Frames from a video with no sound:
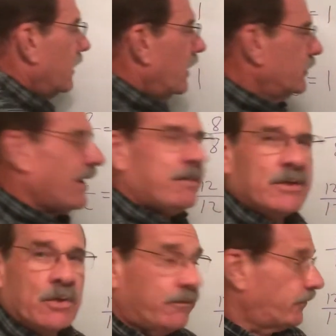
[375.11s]
So I'm going to
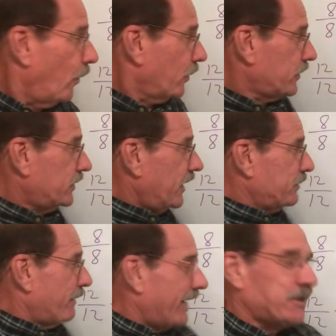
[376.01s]
do 4, 6
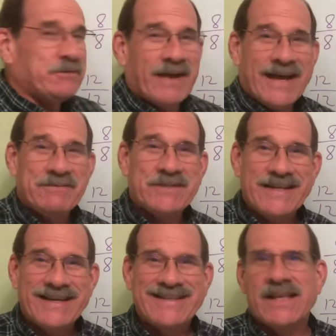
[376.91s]
minus 5,
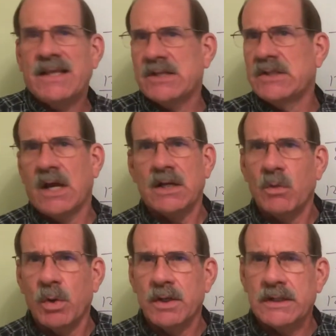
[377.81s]
6. That's not going to
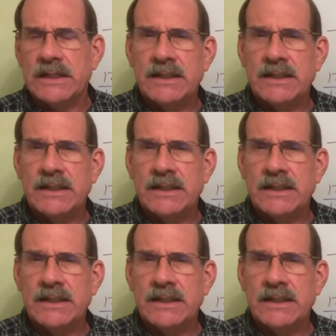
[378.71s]
work.